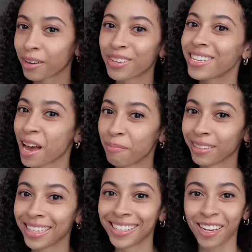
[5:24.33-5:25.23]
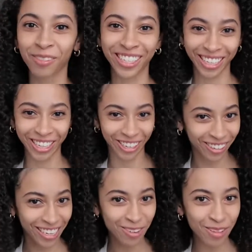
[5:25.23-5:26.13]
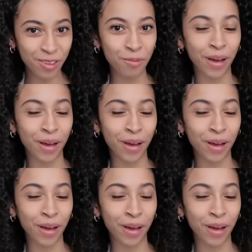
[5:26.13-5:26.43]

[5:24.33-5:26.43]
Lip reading: of semblance of security with your